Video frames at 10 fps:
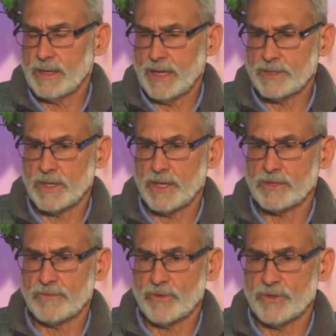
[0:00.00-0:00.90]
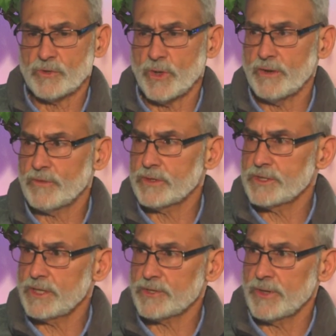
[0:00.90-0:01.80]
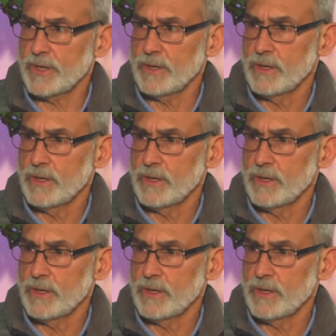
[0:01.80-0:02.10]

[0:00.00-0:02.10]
education for the 21st century.